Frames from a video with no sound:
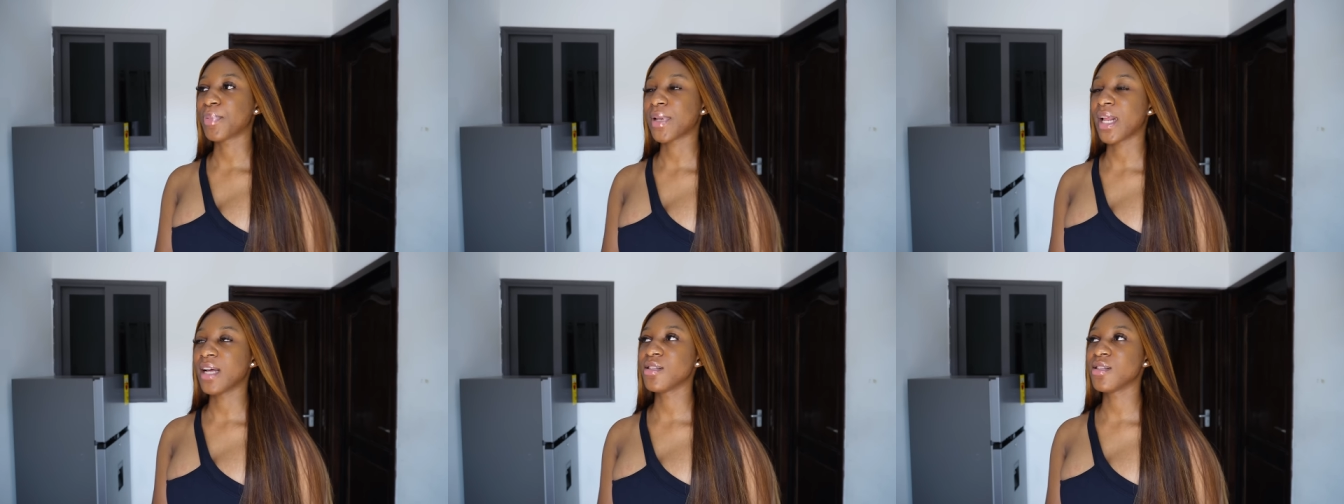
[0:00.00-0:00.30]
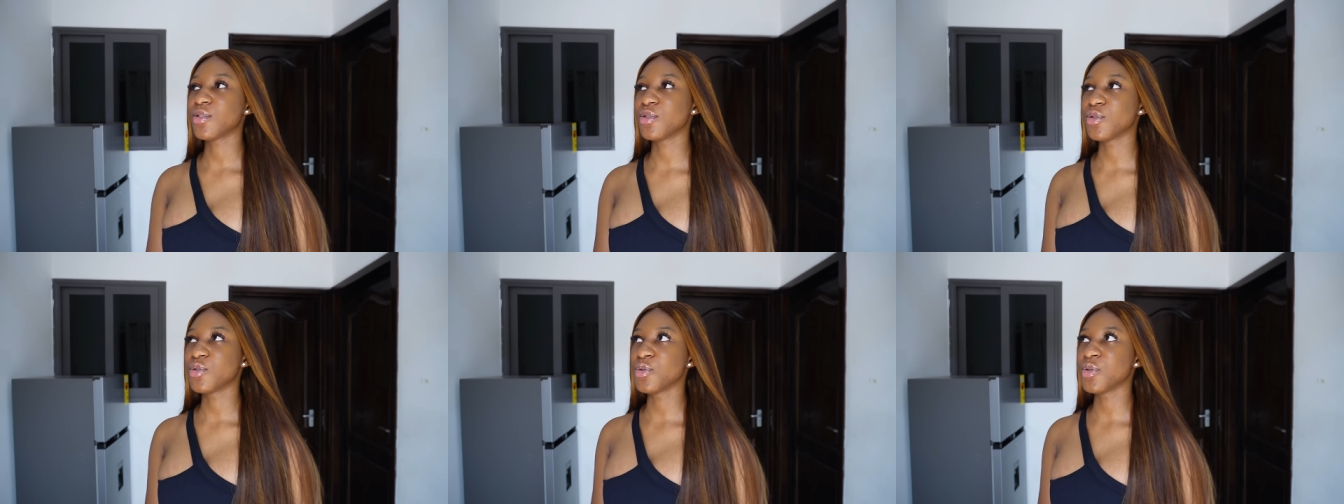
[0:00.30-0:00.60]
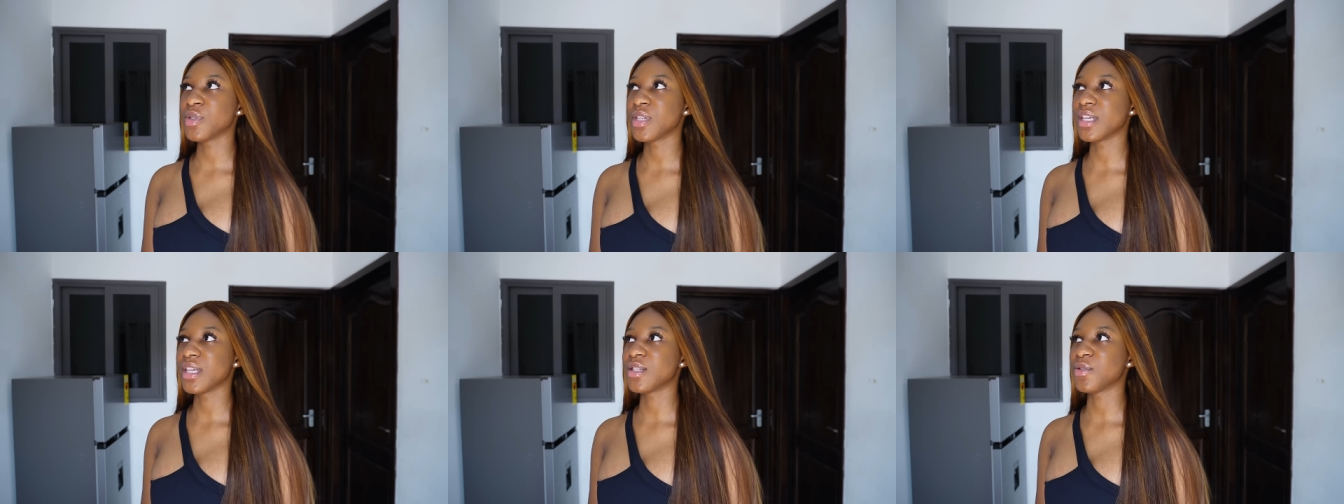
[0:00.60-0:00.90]
plan to do
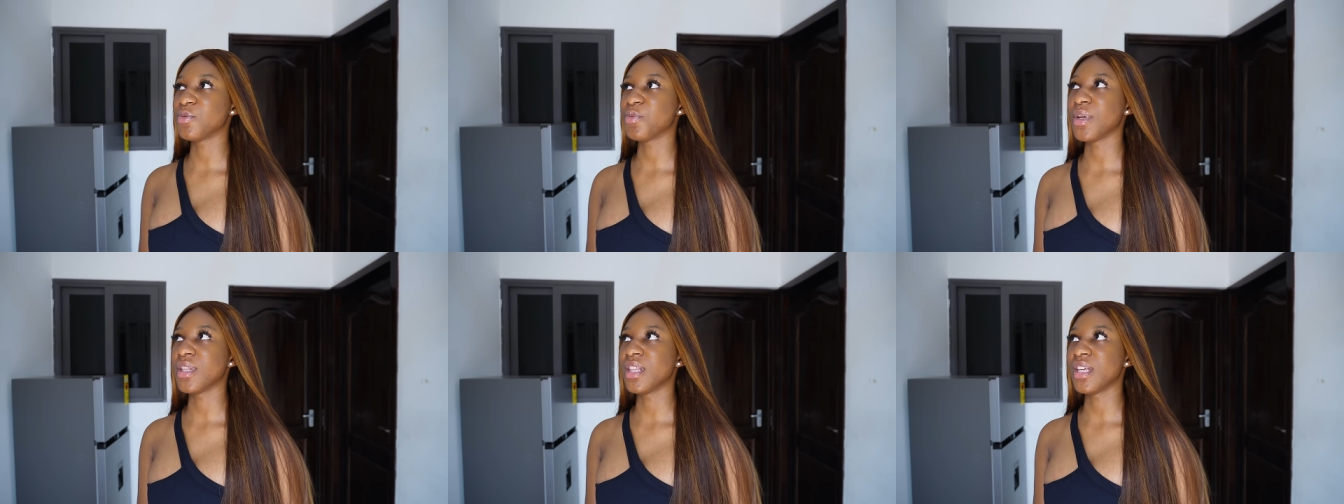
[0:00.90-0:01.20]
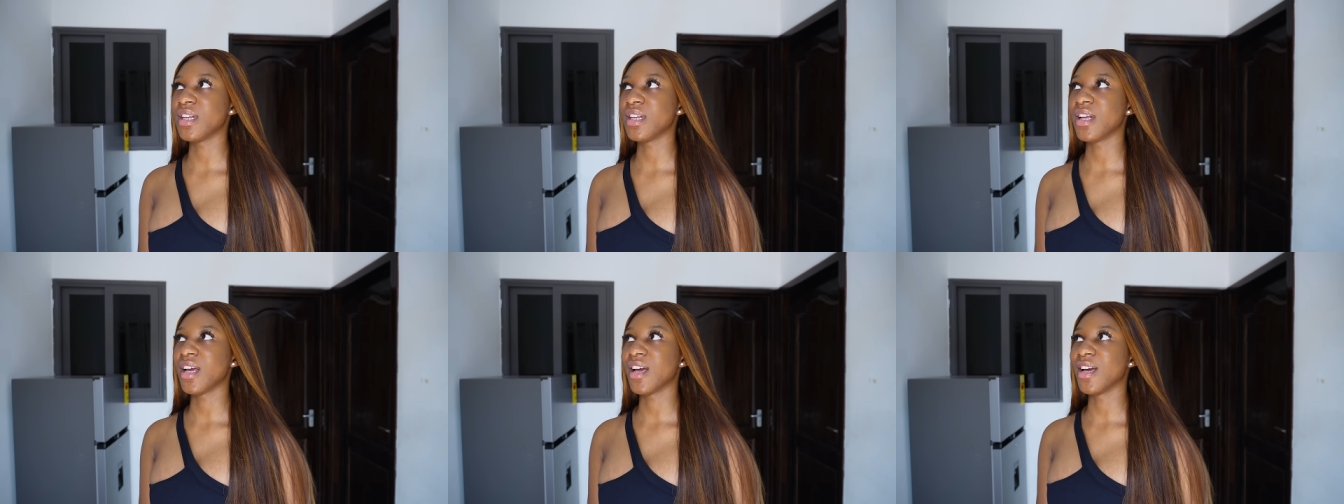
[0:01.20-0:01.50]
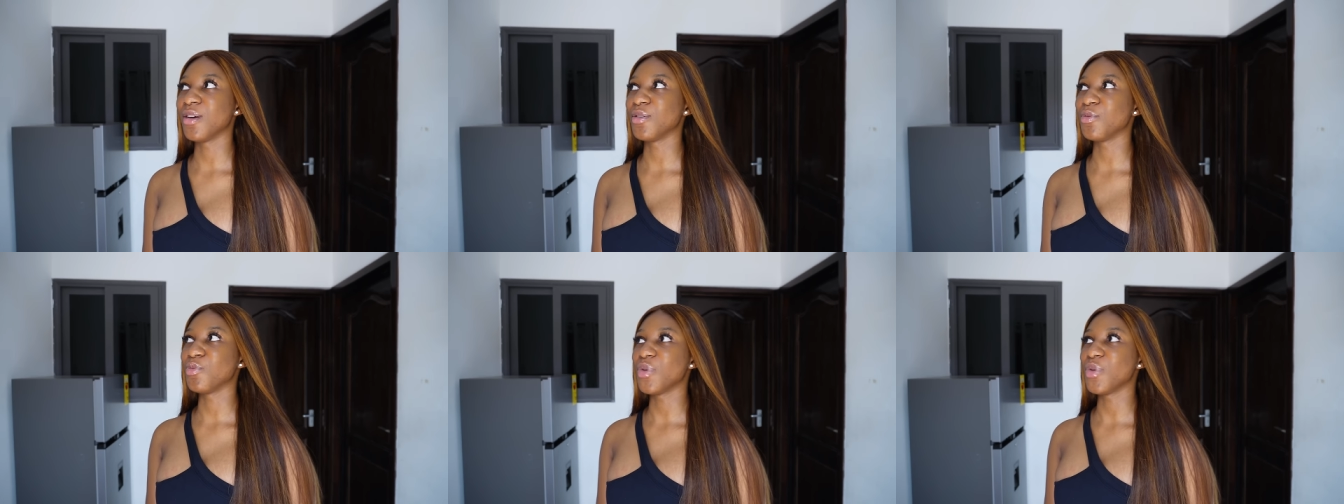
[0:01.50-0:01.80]
this within
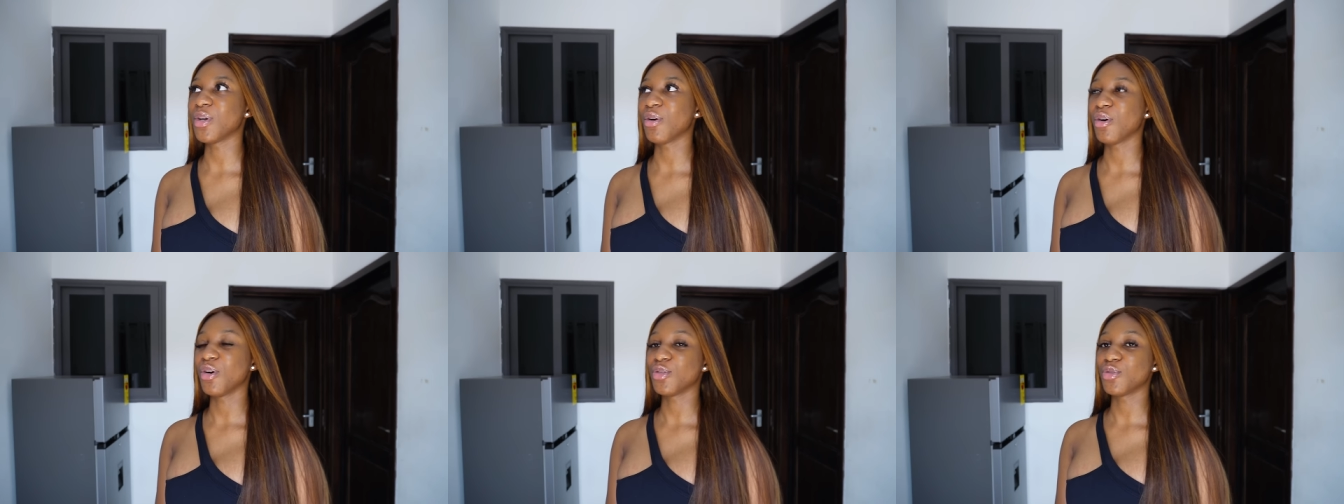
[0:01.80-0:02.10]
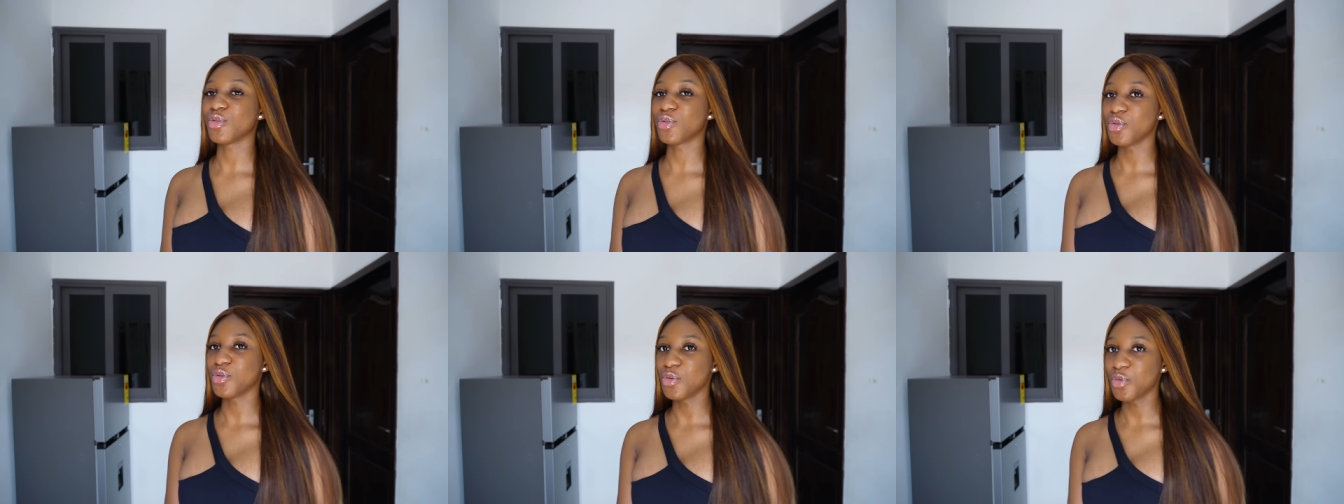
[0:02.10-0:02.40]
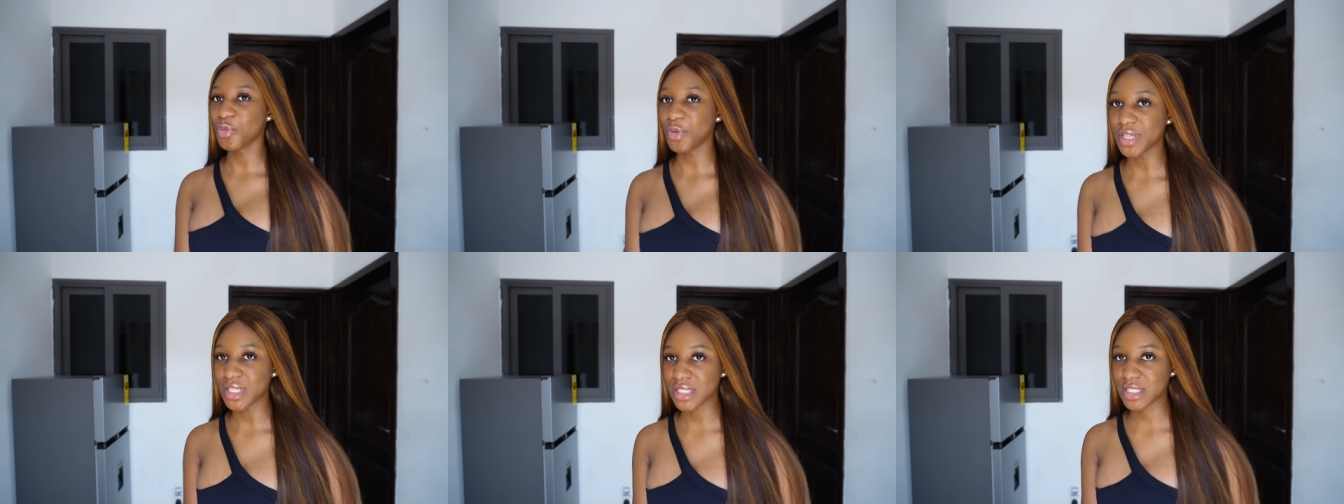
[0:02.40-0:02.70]
a week or two
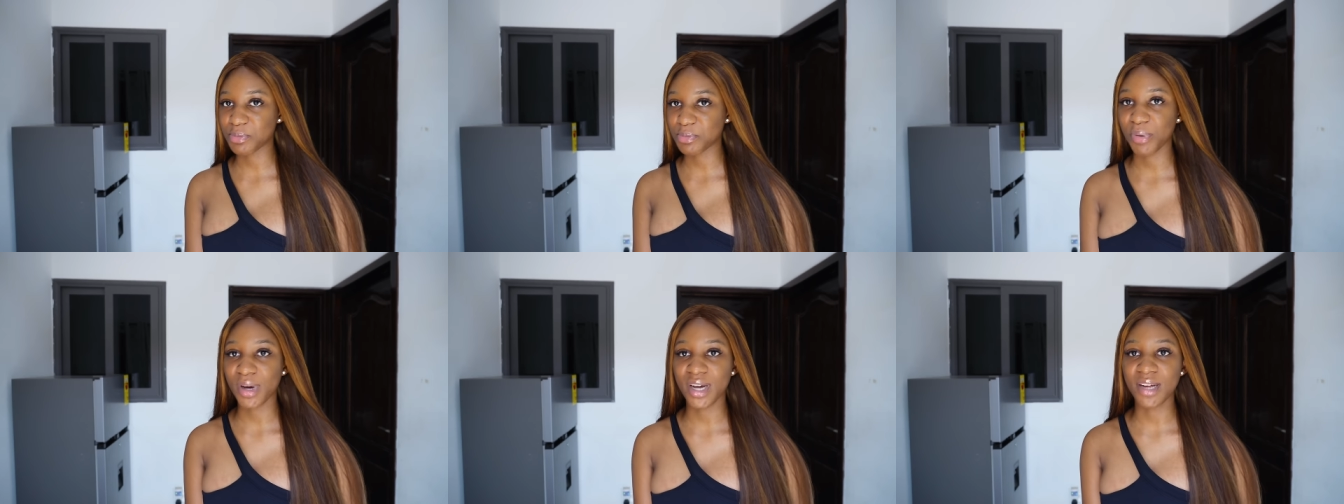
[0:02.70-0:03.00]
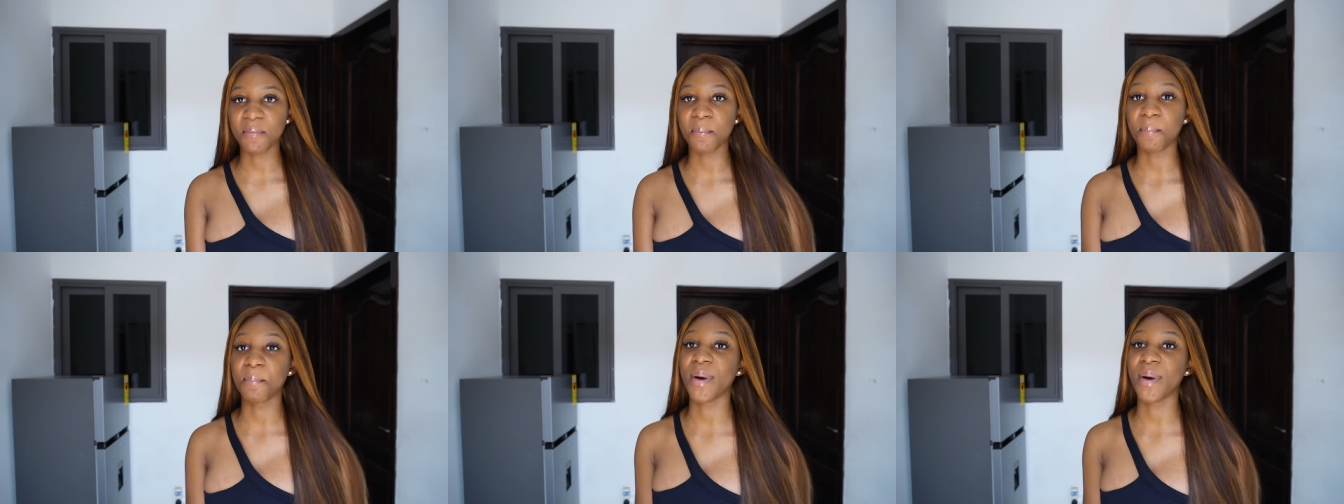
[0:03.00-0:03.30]
weeks span